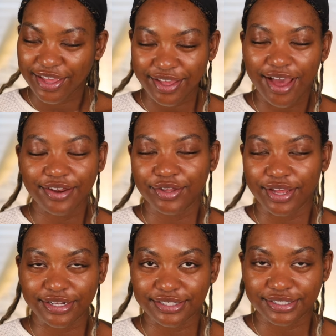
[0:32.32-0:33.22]
yeah i know
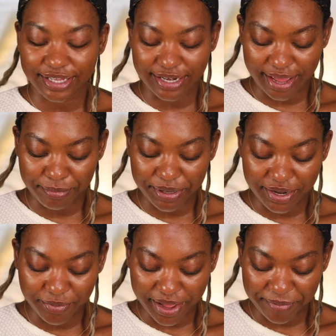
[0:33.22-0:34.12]
y'all done seen that but
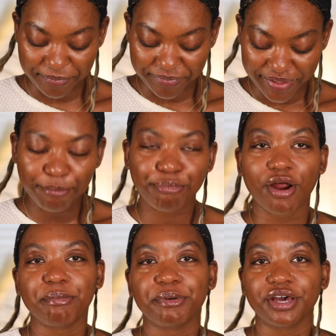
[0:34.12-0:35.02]
anyway it brought
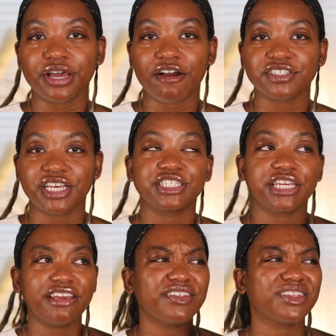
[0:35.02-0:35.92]
up a good conversation
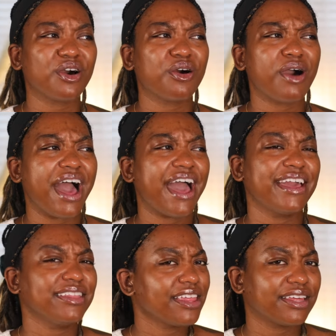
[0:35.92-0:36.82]
even though i
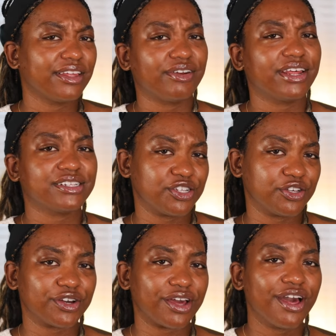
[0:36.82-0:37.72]
hate that the internet
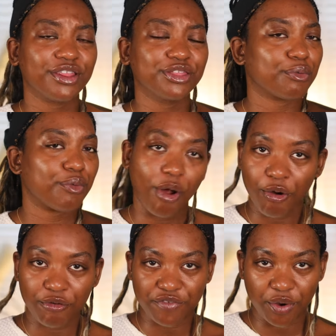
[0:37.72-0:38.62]
took the
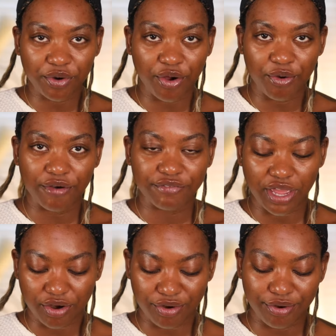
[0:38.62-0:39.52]
wrong photo of
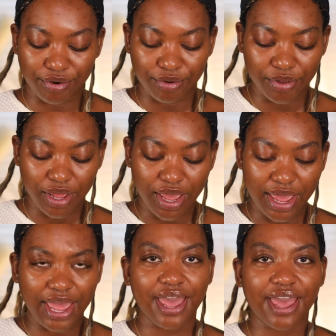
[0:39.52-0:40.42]
that girl
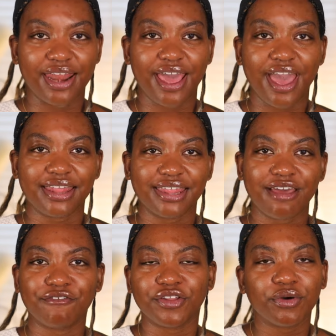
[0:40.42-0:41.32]
and had
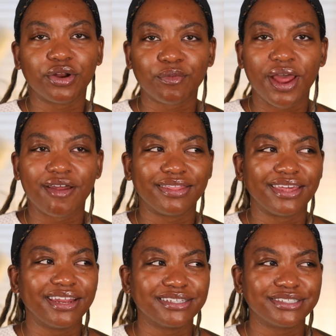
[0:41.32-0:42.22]
that floating around and
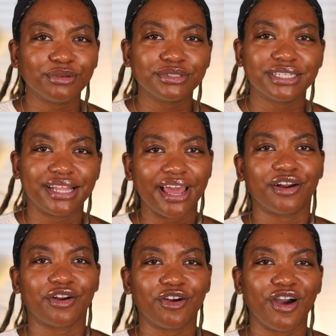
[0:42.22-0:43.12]
then insulting that
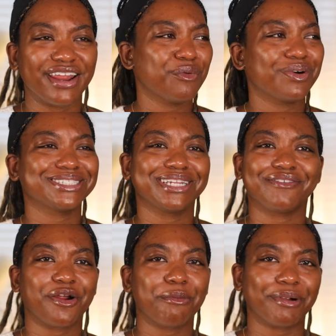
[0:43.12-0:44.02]
girl and it wasn't even
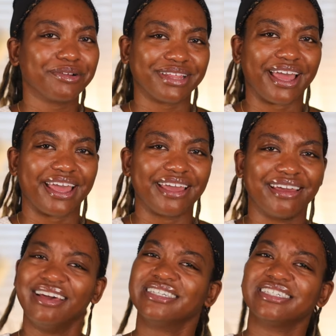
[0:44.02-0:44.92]
her birthday
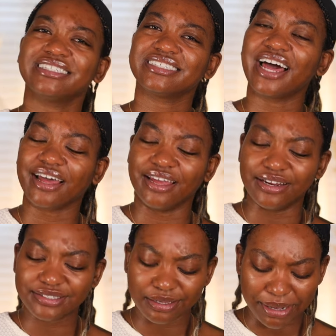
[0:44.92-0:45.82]
she's just like an
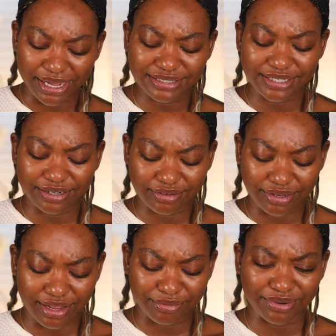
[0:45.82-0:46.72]
innocent bystander
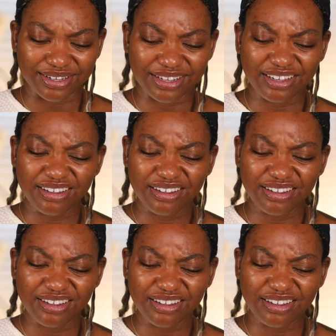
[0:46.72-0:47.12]
like what